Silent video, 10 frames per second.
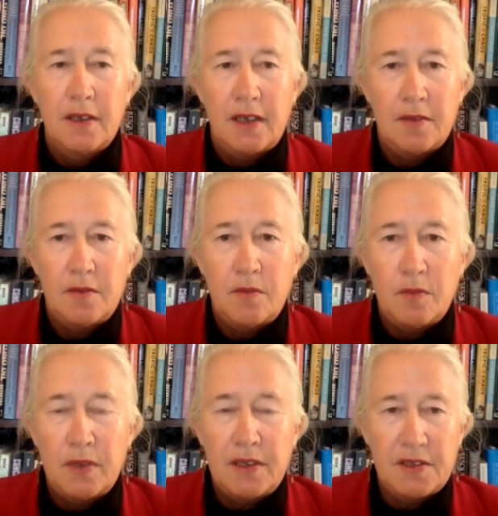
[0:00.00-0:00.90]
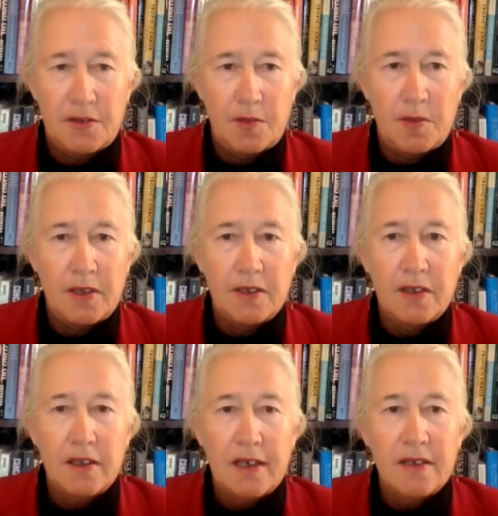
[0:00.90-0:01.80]
and redistributed the
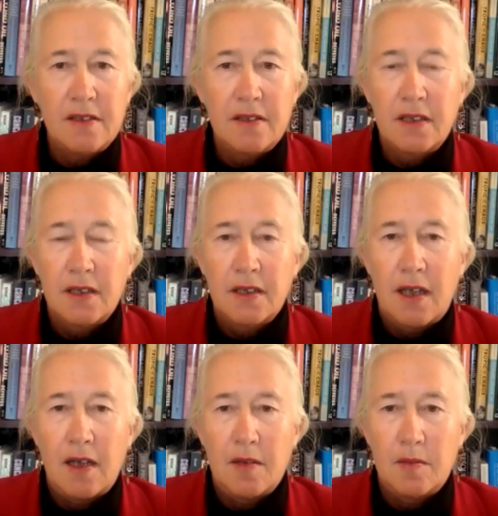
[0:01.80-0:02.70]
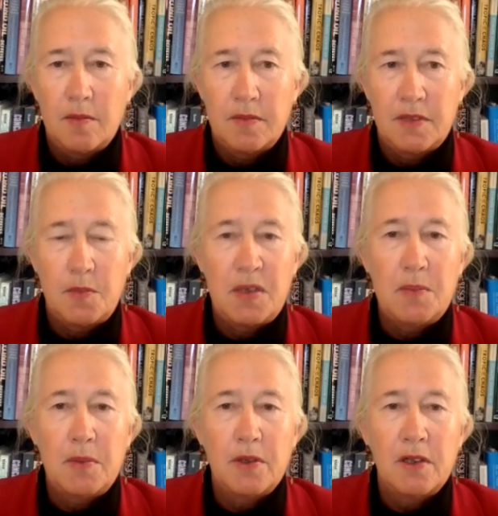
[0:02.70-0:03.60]
land um, to
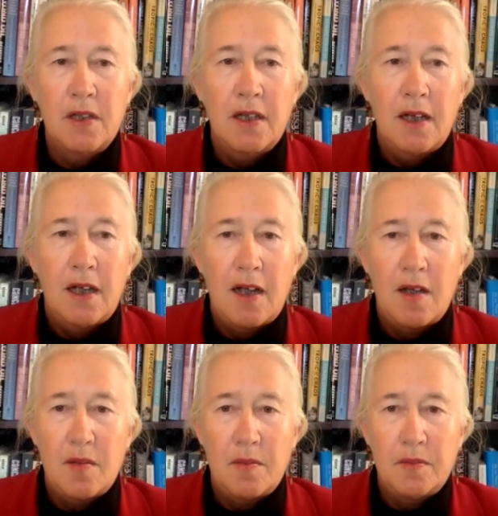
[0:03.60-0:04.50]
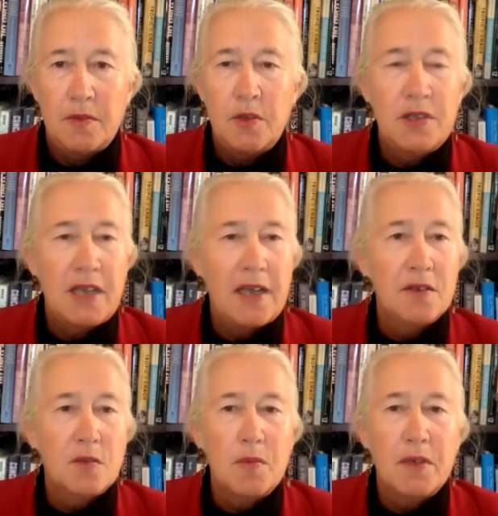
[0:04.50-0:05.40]
people. Um, new
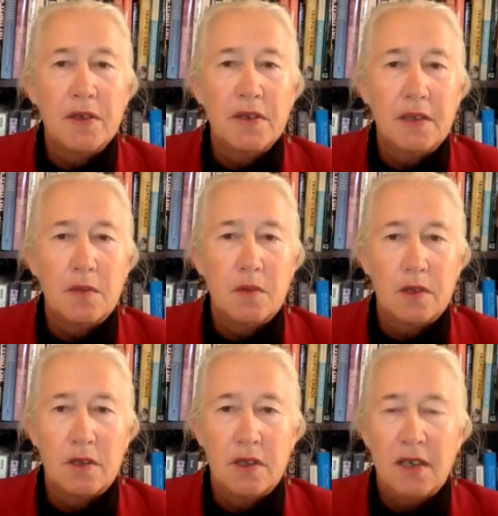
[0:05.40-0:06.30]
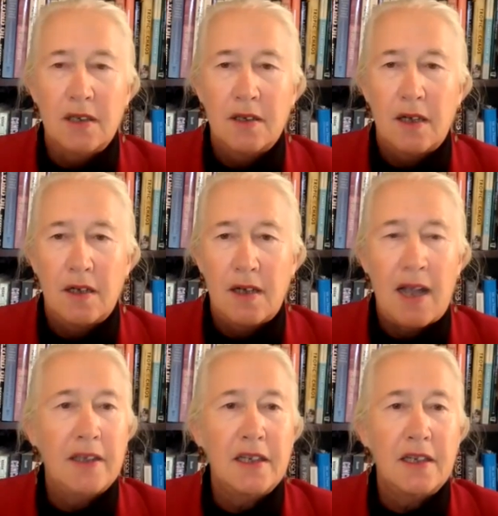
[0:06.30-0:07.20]
towns were built that were uh,
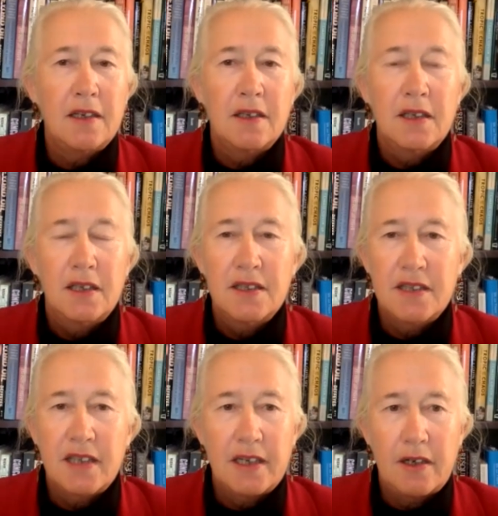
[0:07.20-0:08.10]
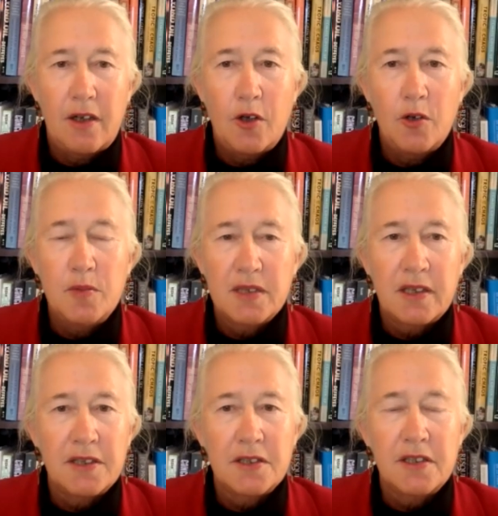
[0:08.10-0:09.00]
highly insulated homes
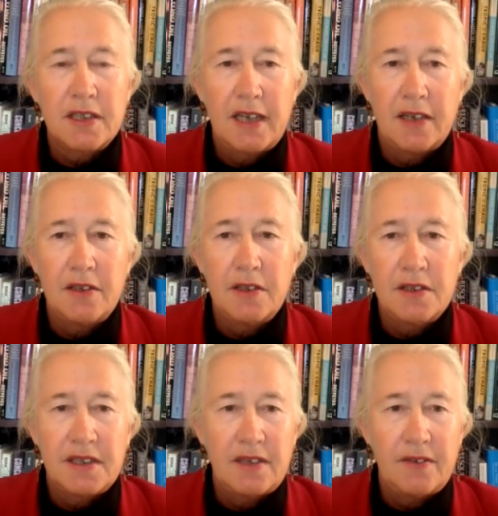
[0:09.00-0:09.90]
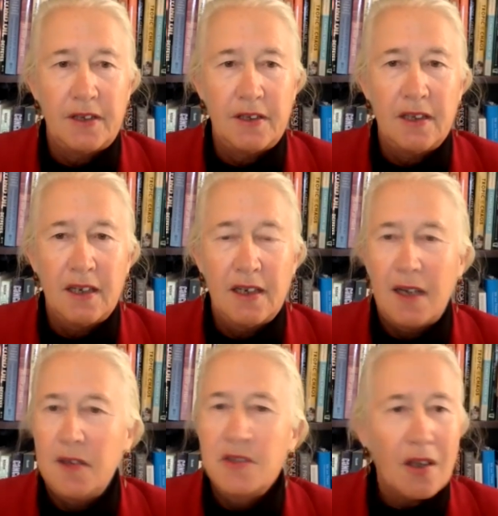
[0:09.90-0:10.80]
clustered together to save heat.
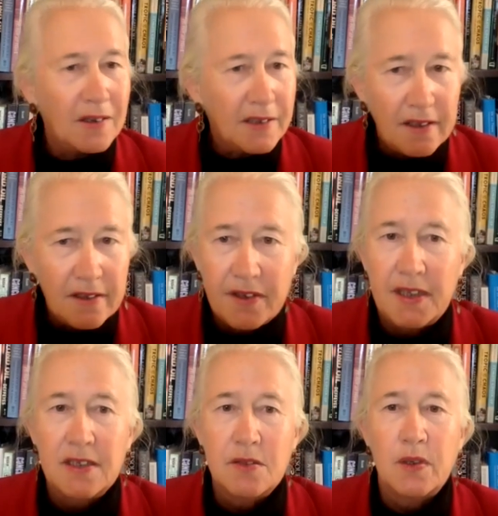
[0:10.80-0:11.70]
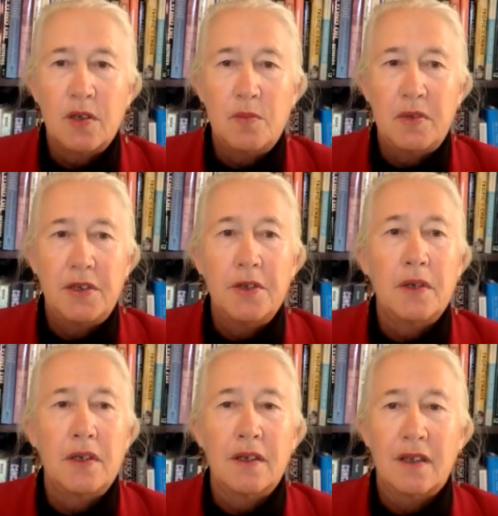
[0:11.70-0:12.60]
There's all kinds of things we could be
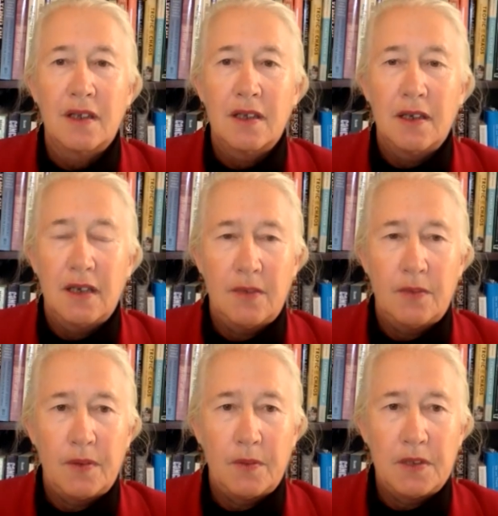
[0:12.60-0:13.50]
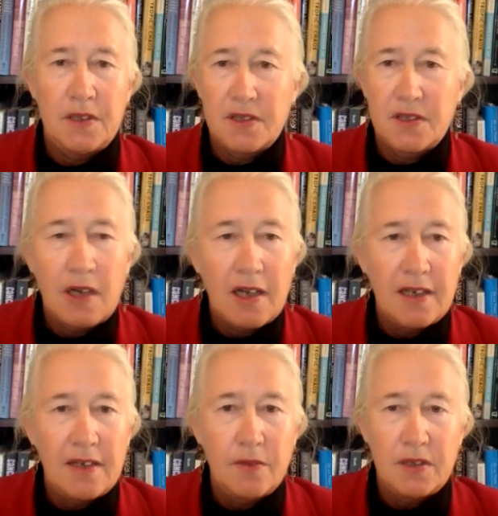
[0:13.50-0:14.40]
doing if, if we just
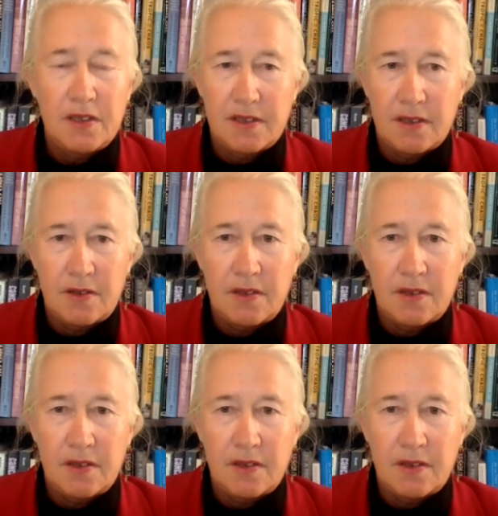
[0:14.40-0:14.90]
tried, if we just,